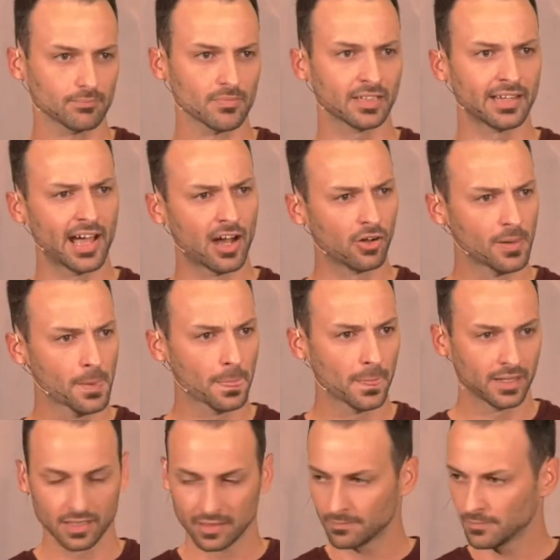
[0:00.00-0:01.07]
Now,
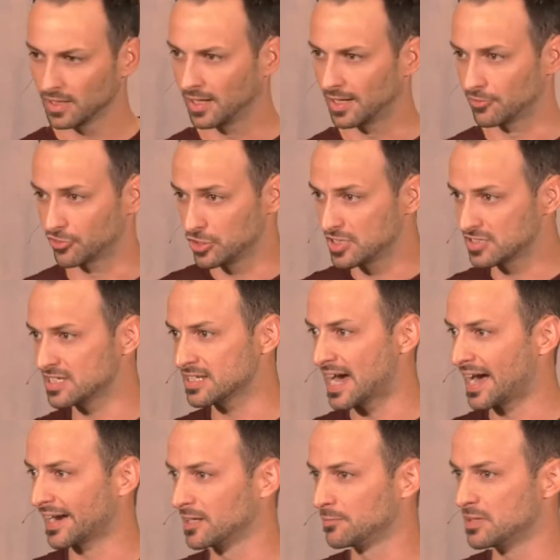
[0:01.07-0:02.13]
so you can see
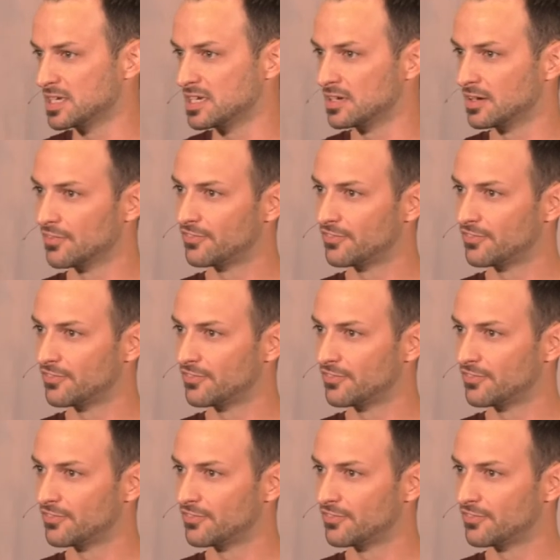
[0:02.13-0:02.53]
I can be